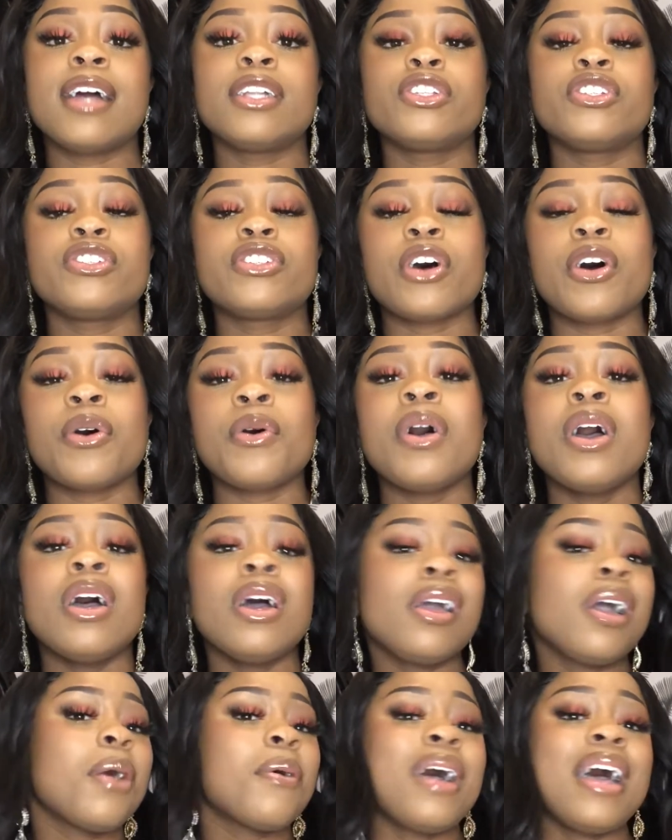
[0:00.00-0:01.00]
So
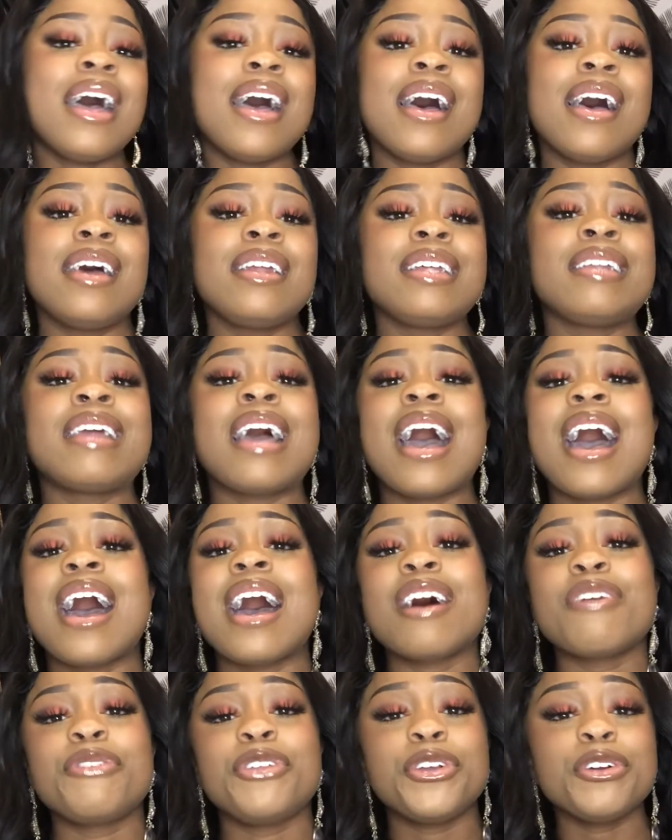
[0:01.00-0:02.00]
go ahead and
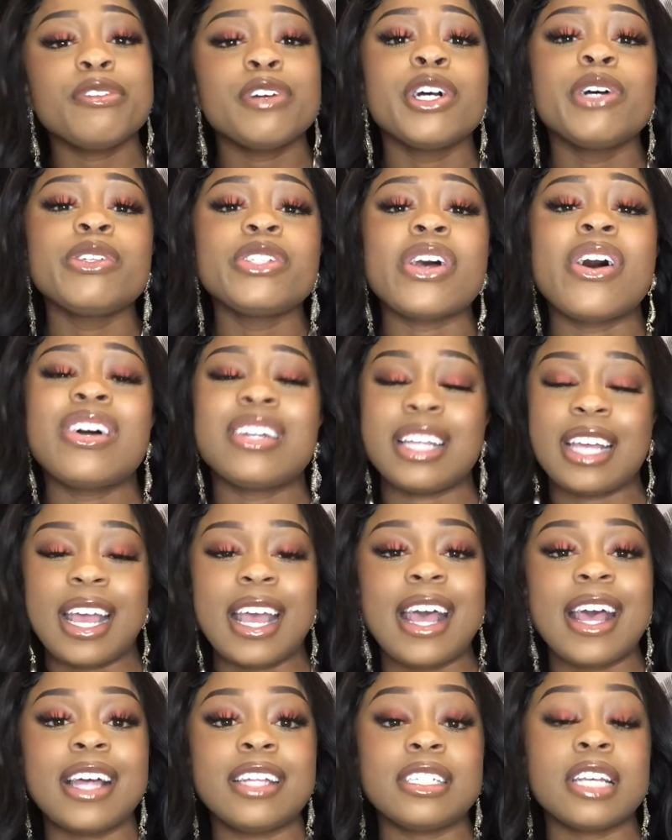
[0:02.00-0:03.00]
have euros on
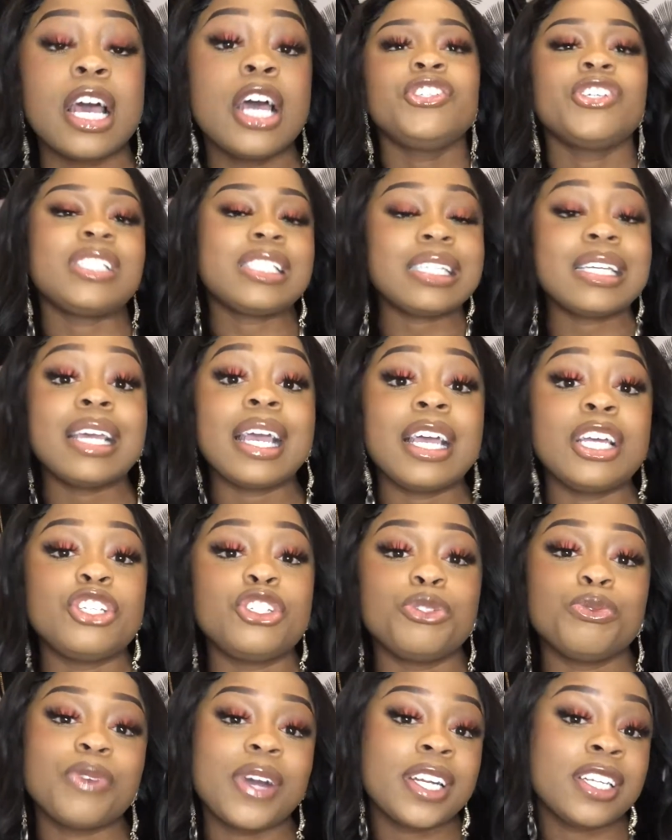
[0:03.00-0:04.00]
hand just in case
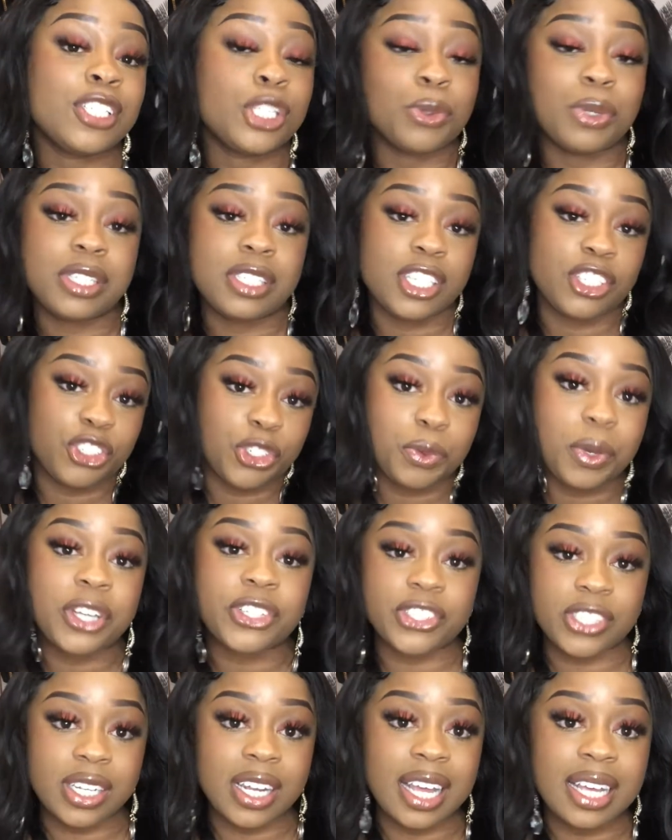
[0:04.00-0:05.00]
you run into a
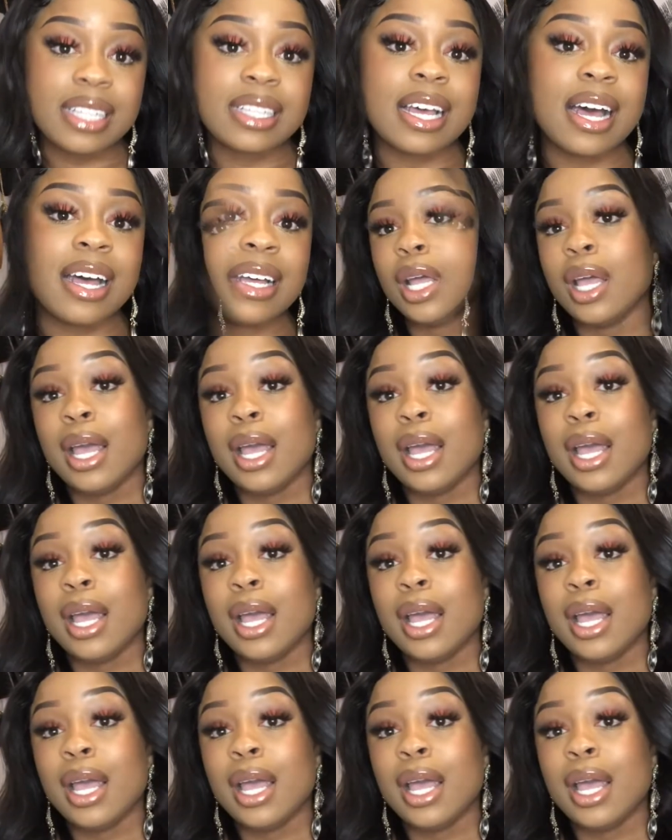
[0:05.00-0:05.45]
situation like that.